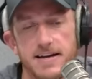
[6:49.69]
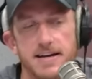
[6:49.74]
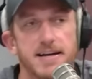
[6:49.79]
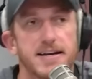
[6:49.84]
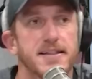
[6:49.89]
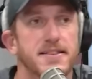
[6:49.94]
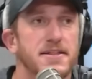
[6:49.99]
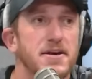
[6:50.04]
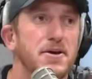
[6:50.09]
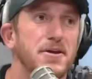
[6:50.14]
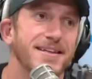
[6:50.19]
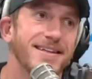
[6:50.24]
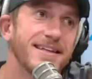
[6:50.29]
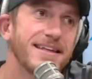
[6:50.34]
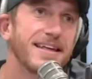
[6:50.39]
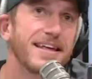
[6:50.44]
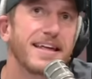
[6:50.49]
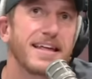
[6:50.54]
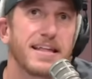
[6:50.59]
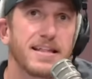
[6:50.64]

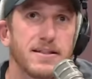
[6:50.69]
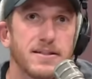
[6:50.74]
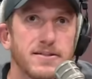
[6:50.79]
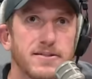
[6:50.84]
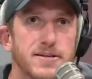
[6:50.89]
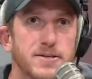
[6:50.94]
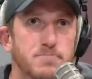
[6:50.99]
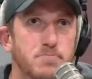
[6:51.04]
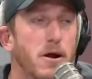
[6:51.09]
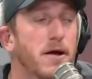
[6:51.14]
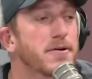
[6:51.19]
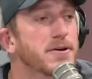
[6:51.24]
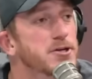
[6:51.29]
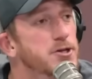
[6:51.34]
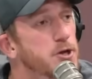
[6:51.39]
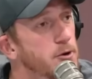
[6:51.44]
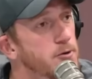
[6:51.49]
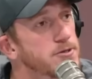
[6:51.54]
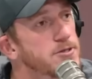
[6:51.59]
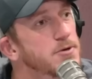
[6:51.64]
this probably
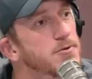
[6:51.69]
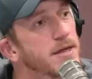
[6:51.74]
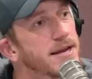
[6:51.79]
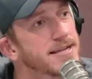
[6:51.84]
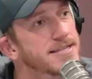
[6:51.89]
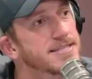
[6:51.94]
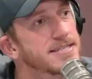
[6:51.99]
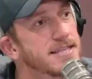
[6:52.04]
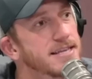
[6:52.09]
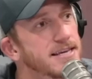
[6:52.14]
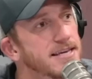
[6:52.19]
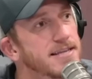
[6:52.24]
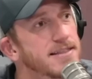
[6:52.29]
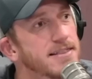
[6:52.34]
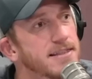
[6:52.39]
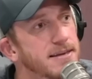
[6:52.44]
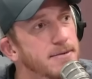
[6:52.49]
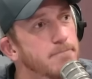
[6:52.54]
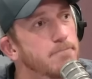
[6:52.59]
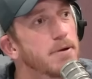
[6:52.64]
shows you that it's
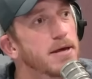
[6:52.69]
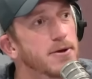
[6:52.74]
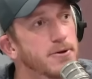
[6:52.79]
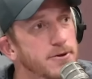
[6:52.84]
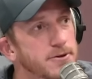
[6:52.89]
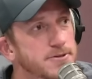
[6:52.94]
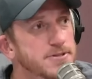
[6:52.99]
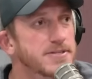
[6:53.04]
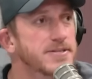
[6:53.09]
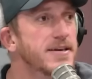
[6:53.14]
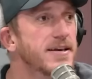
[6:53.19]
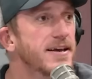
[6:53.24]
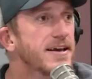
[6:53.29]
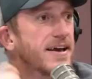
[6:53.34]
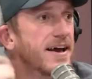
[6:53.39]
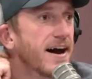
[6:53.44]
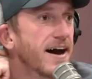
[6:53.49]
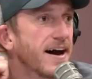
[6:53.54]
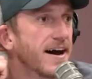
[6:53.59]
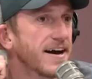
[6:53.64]
the Bills'
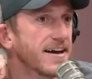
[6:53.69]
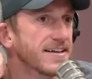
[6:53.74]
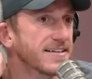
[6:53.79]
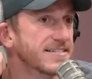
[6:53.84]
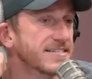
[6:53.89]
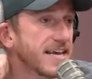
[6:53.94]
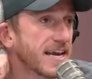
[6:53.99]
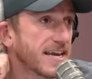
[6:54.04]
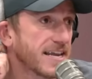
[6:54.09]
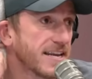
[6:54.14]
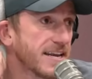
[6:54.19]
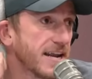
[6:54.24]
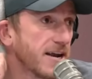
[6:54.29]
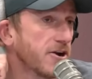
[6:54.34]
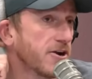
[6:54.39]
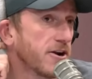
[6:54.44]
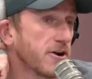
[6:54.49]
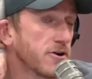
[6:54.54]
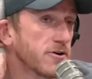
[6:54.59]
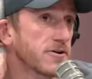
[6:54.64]

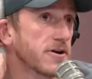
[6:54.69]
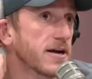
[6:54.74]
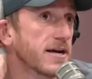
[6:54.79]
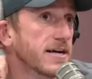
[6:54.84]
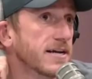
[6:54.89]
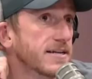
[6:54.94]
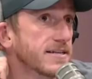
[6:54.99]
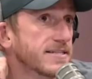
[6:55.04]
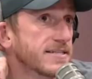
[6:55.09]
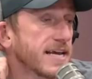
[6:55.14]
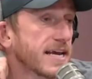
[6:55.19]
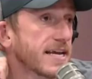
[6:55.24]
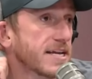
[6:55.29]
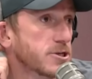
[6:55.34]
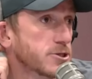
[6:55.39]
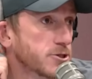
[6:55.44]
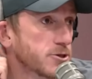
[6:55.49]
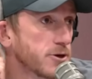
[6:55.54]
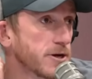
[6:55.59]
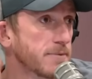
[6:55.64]
secondary or
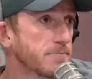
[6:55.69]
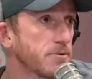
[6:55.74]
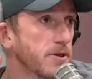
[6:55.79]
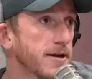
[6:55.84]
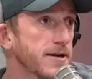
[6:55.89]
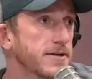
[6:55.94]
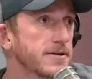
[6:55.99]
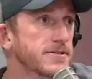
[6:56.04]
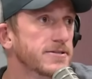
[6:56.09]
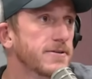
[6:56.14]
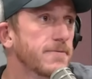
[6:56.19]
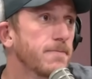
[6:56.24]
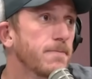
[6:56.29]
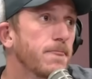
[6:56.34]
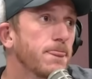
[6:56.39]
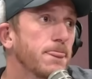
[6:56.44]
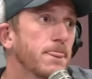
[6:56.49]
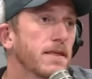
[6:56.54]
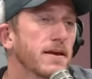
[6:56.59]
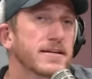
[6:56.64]
second string players,
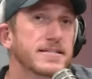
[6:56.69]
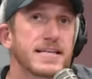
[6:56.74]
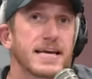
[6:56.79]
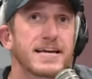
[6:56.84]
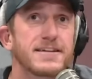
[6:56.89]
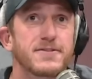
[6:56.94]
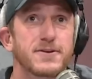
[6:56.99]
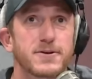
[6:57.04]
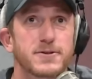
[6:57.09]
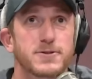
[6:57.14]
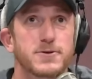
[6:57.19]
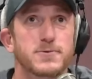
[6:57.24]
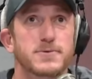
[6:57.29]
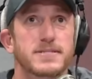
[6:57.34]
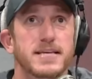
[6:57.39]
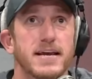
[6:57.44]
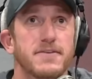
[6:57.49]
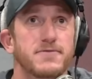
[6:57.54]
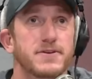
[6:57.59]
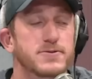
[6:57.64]
because they had their two
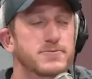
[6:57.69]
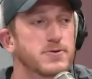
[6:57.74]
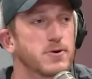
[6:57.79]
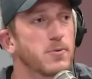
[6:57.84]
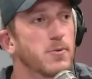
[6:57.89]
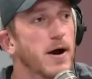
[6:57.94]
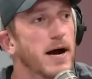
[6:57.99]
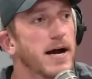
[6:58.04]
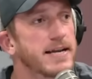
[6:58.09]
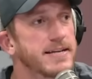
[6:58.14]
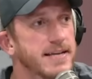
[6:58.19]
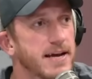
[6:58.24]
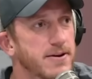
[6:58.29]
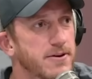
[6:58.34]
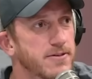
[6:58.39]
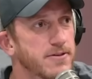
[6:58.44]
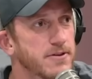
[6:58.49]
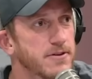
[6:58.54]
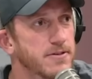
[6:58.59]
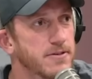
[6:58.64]
safeties real wide down
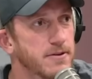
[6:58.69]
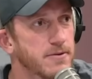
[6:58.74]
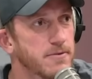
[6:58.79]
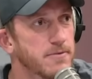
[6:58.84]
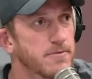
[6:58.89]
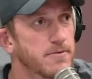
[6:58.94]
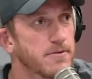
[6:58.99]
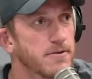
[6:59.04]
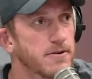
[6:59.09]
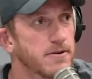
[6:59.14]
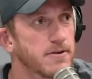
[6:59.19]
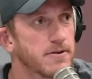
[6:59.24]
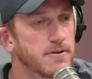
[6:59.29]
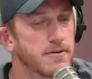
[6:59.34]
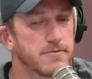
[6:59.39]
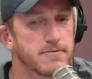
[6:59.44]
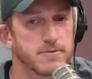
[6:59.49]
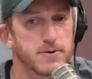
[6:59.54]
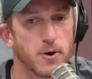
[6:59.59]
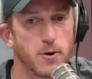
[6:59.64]
on
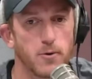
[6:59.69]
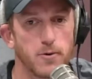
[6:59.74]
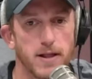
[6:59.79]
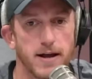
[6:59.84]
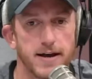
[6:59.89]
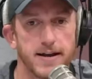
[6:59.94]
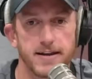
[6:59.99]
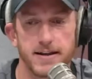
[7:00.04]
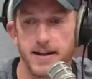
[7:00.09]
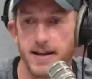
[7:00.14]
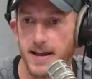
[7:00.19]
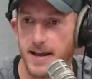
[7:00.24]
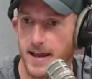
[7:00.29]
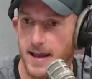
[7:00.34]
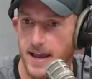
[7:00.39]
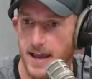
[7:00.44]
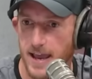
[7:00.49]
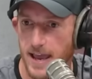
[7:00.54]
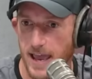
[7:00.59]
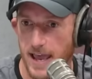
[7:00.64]
the goal line,
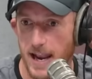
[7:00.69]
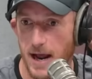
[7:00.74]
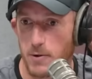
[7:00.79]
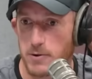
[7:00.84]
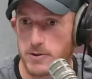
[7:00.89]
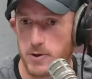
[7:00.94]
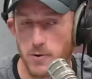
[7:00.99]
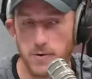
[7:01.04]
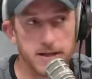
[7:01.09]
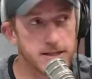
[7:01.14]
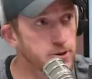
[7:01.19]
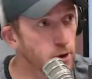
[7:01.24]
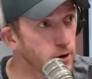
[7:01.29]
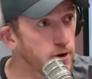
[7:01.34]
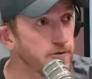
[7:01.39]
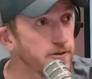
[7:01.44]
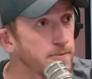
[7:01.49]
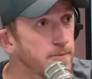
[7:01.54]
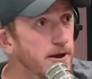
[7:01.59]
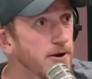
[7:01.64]
and I was going like, throw it
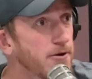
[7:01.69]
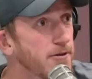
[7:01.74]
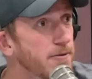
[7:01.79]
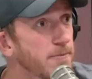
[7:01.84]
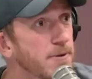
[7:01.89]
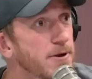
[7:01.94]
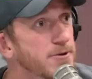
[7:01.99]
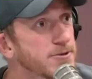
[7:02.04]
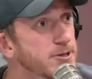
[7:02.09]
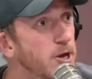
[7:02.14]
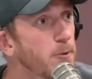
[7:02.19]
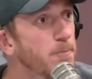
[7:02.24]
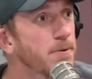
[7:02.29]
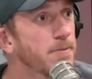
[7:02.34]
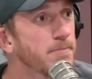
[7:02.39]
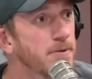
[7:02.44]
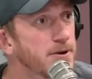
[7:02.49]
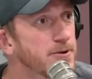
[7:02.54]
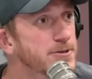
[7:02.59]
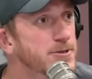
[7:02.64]
over the middle. The middle's
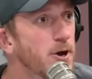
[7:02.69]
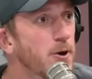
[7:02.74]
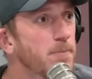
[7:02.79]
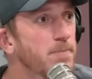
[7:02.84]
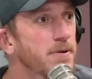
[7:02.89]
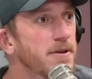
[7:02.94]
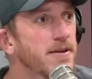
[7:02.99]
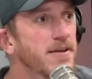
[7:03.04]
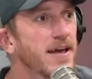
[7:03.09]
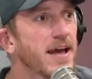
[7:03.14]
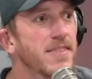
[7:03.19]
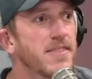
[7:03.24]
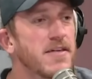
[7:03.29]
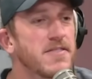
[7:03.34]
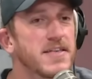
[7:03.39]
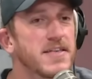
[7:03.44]
open. And then they